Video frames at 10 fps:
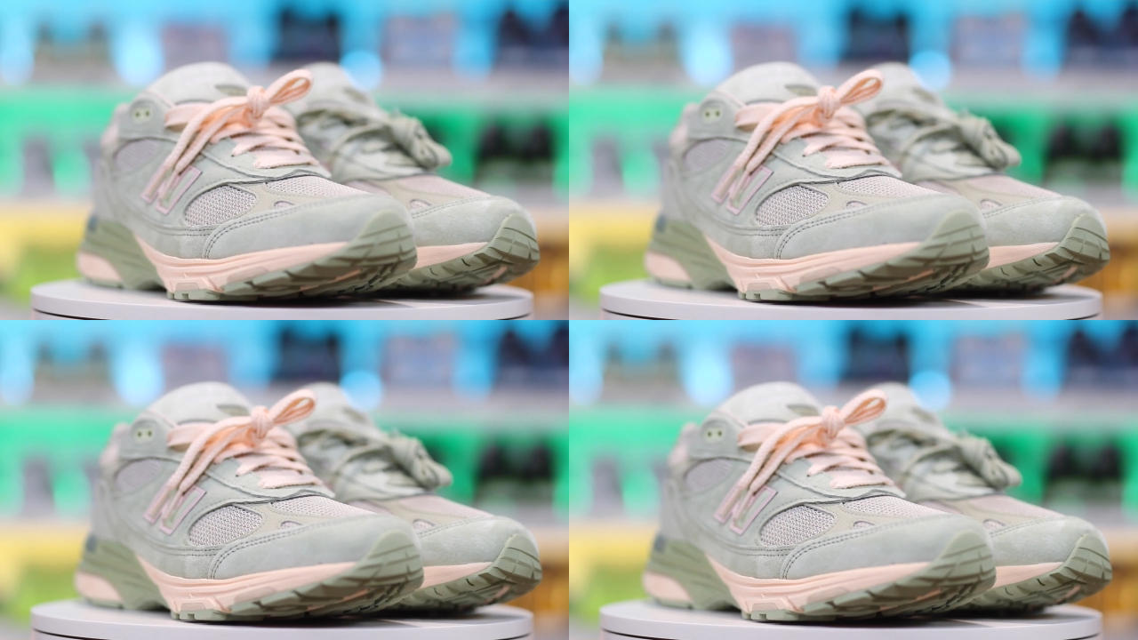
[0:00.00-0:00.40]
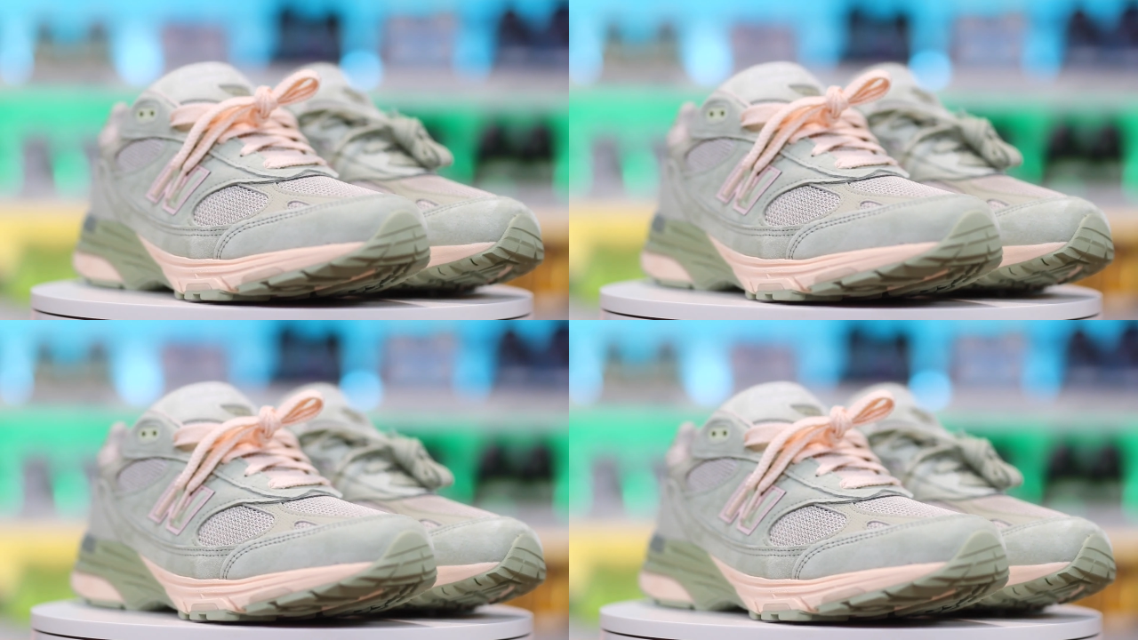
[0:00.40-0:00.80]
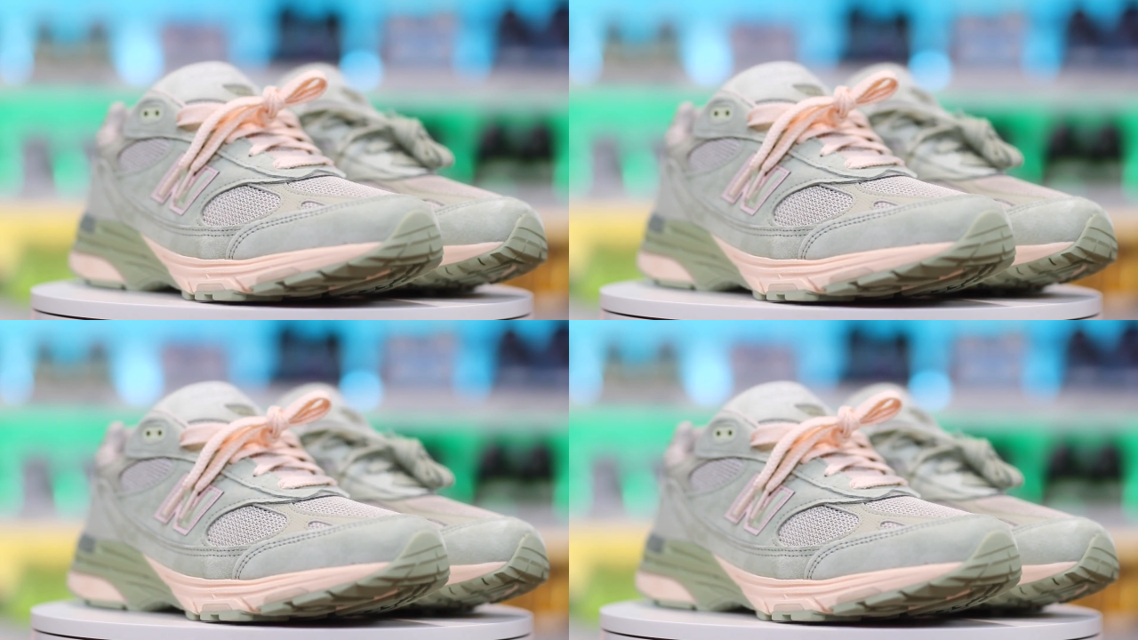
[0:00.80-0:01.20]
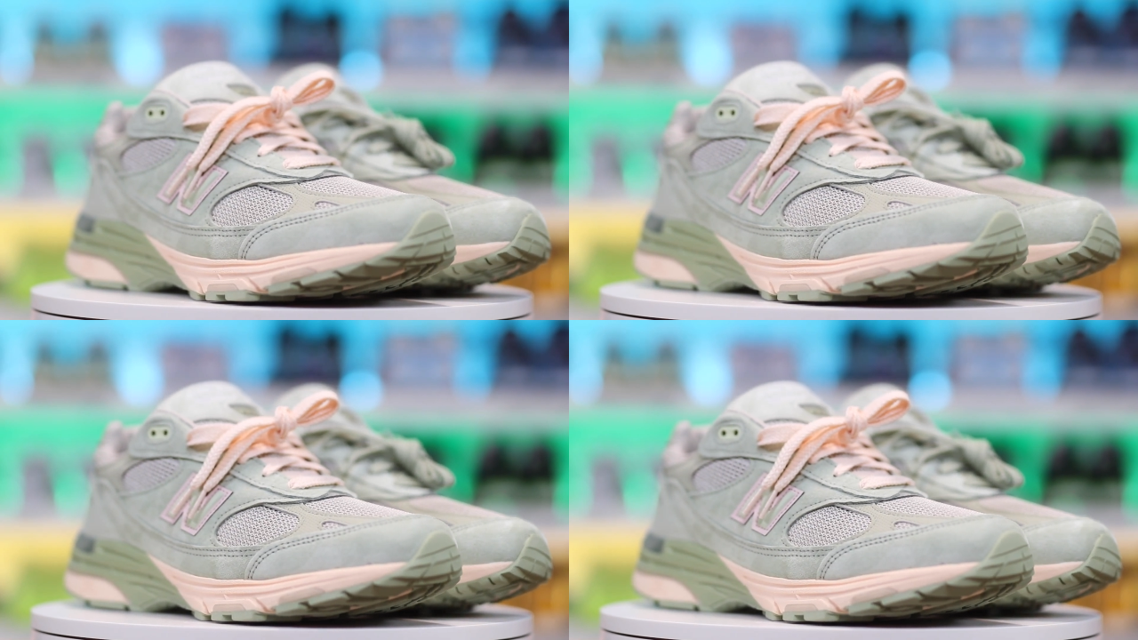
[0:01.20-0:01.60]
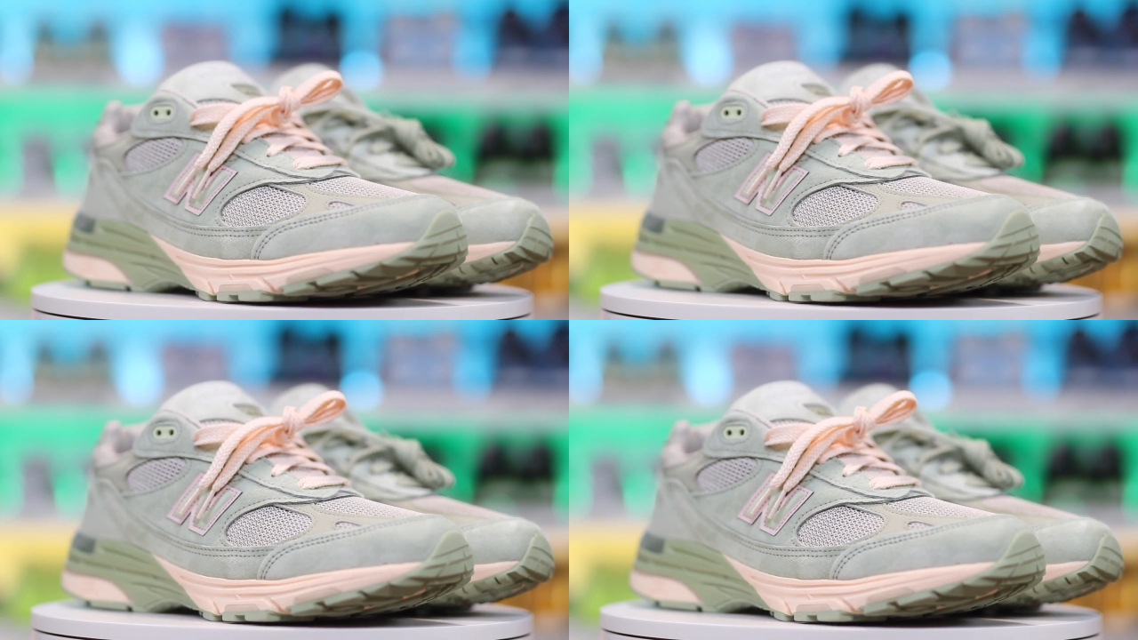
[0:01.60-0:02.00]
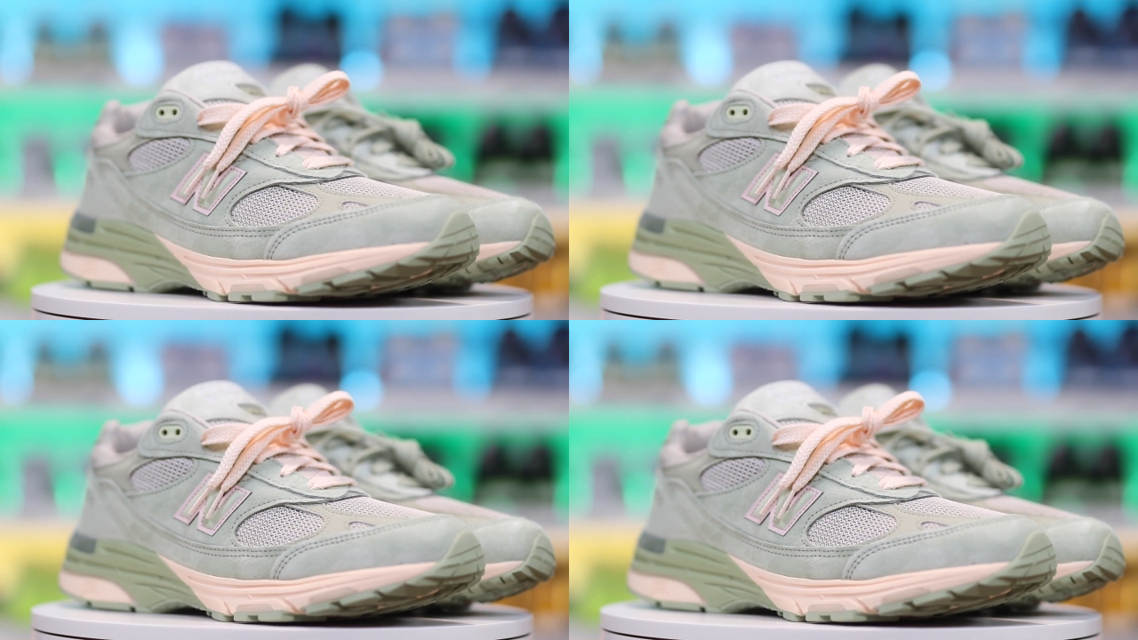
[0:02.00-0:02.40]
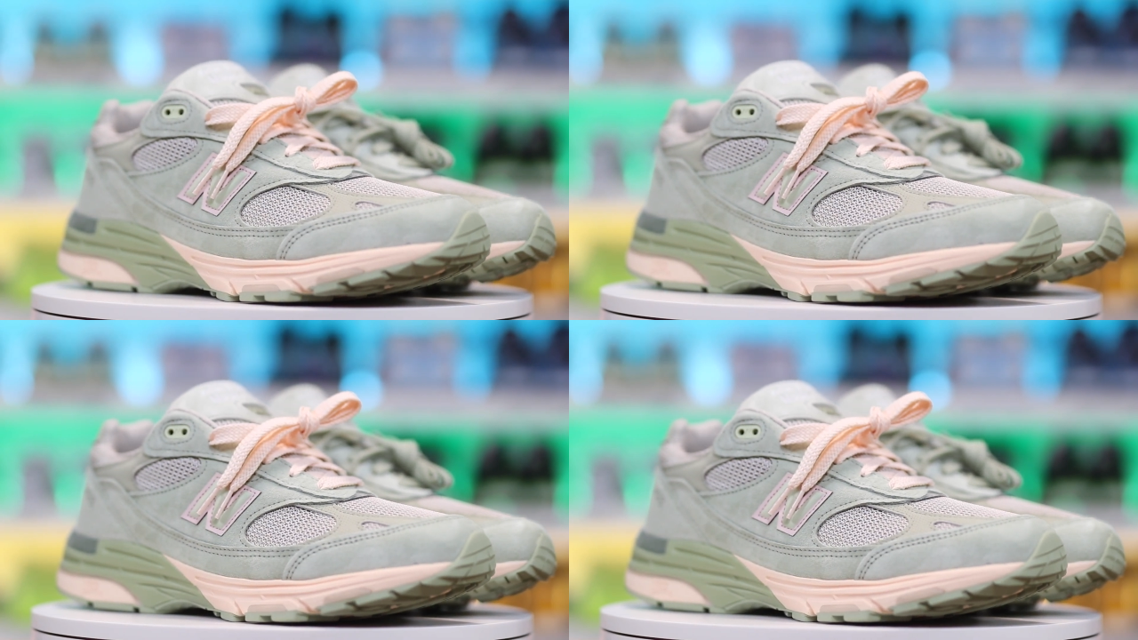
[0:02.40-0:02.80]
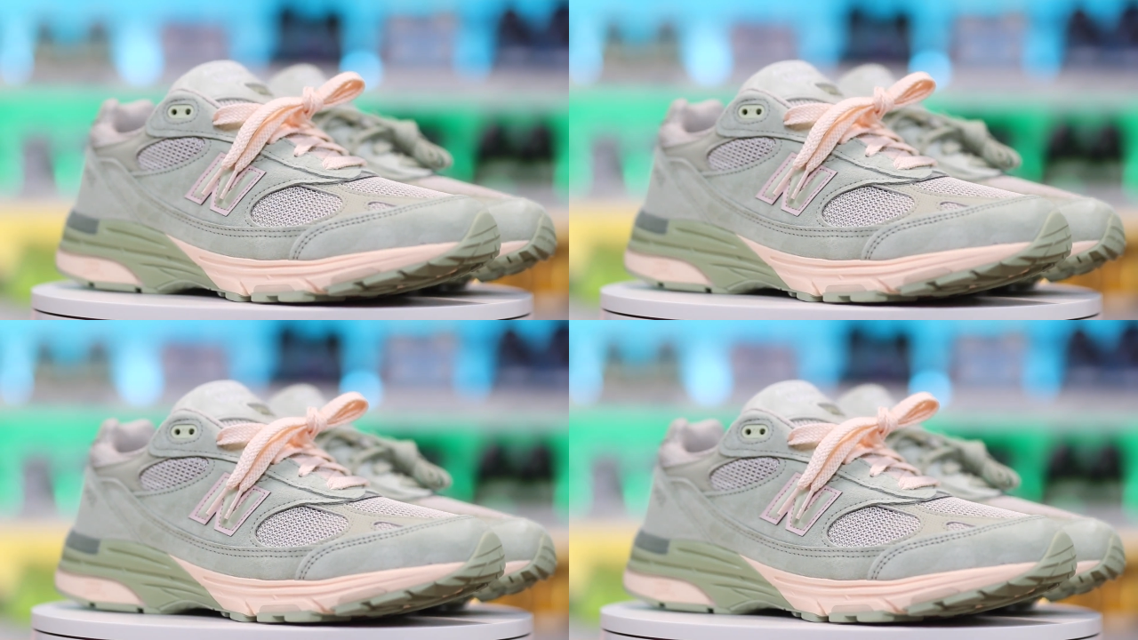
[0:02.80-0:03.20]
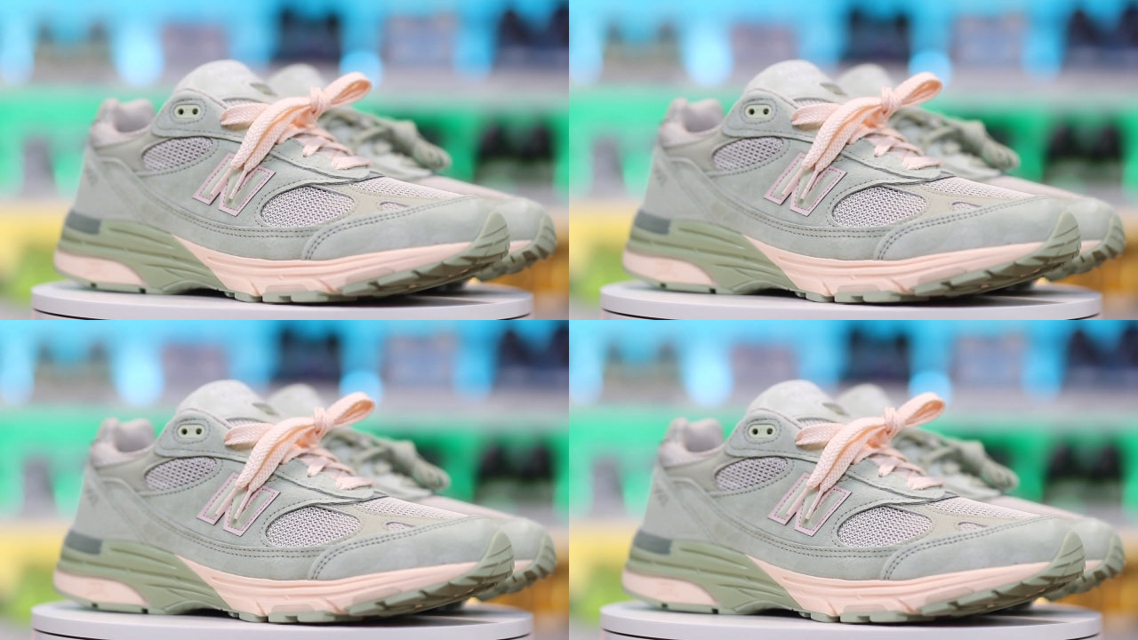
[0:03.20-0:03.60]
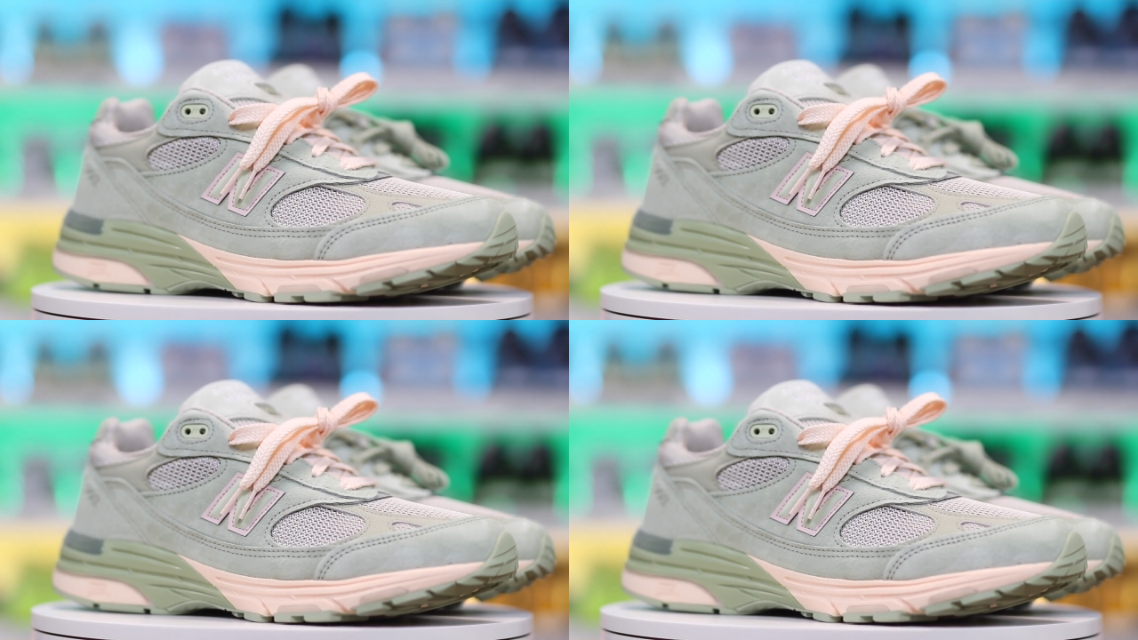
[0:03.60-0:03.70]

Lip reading: No face is visible, so there are no lips to read.